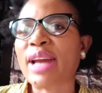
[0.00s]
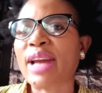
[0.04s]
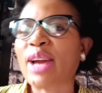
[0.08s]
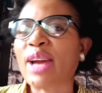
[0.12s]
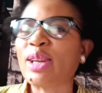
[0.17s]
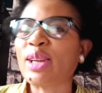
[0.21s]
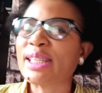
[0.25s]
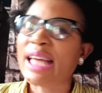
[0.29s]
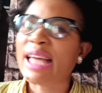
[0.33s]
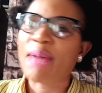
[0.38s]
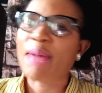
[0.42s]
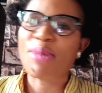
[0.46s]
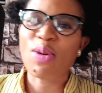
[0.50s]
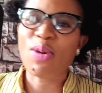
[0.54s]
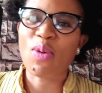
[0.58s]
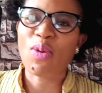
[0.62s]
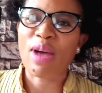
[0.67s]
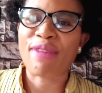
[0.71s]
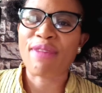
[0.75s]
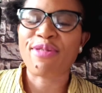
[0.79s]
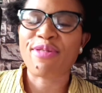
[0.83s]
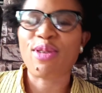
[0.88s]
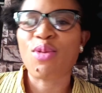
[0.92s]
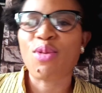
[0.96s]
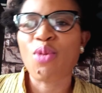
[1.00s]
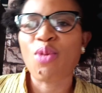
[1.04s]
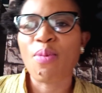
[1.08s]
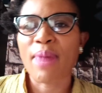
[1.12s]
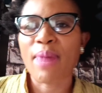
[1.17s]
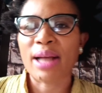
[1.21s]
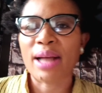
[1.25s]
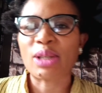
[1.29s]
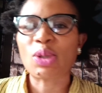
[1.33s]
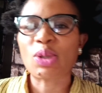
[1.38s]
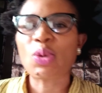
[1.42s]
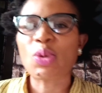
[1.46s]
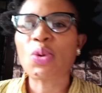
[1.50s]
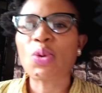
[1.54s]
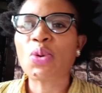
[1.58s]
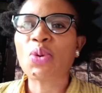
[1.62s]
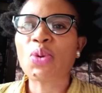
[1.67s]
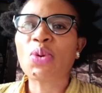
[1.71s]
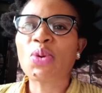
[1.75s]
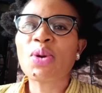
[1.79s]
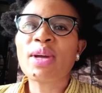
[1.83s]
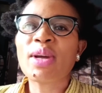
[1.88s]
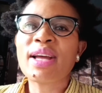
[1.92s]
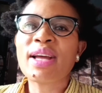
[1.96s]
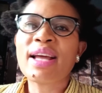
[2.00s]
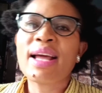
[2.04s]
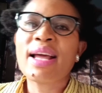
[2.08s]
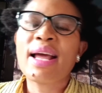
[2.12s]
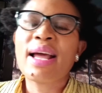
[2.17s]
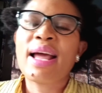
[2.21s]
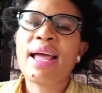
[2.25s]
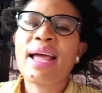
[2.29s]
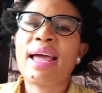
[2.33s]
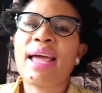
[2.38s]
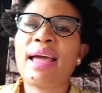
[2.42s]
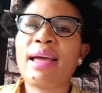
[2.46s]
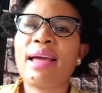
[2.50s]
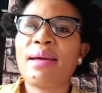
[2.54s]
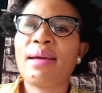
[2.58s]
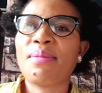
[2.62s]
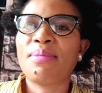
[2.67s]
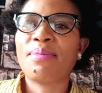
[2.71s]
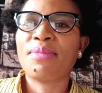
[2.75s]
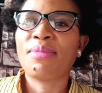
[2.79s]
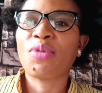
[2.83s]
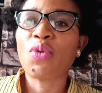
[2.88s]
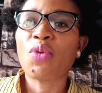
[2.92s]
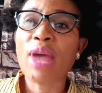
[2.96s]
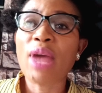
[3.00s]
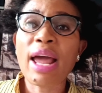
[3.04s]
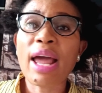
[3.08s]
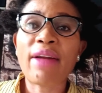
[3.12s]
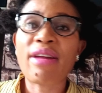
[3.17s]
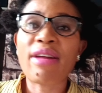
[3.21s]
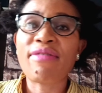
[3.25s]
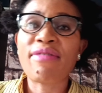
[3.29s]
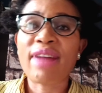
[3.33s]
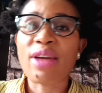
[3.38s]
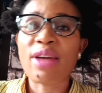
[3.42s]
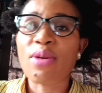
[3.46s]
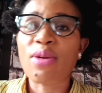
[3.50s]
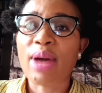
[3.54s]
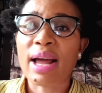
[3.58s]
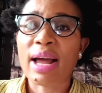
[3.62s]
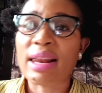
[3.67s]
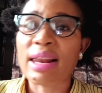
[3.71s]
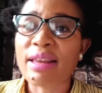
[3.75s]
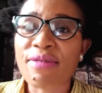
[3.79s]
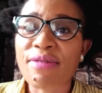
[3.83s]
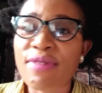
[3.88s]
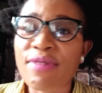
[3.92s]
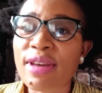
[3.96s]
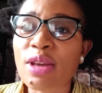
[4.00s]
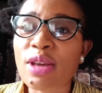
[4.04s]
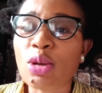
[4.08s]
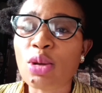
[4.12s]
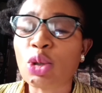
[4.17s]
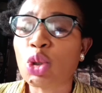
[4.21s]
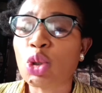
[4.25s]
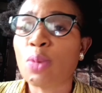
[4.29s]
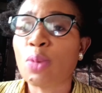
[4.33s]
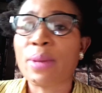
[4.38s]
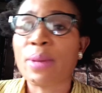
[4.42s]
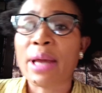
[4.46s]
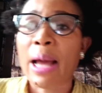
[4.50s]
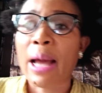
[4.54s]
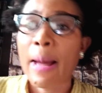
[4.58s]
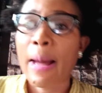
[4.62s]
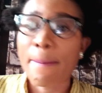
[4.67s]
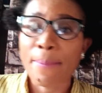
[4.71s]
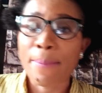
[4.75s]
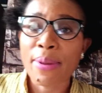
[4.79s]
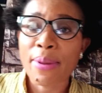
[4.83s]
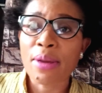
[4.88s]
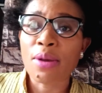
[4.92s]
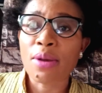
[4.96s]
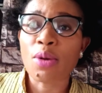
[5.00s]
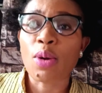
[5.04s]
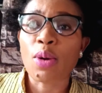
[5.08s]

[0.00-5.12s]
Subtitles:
I know so I be wifey woman, so wherever you are living, you should be happy.